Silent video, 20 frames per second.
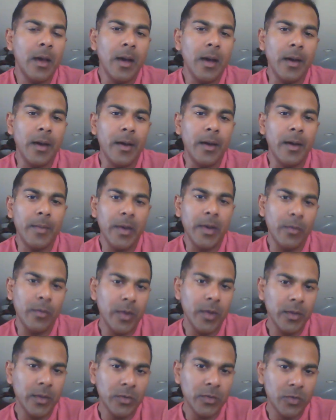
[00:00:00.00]
I
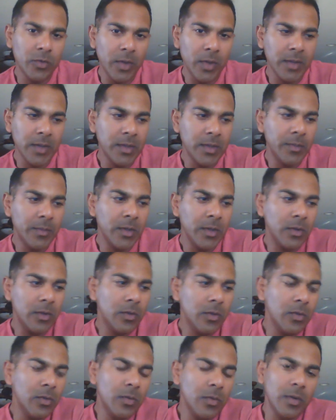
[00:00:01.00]
wanted to try something
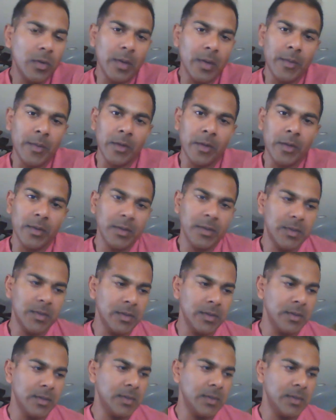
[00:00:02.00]
new. You know, this